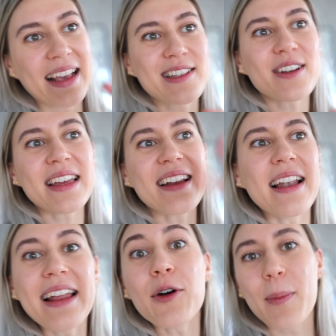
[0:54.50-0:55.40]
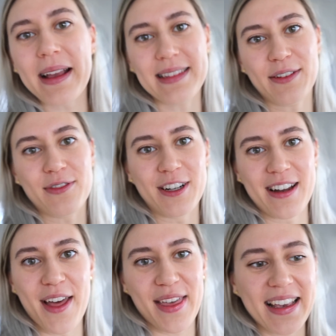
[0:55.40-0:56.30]
It's looking a little bit
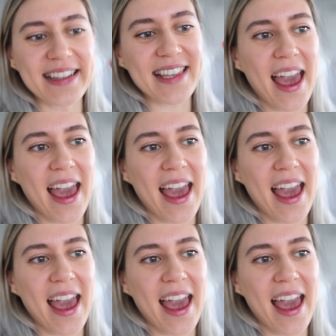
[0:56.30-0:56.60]
different. I think he's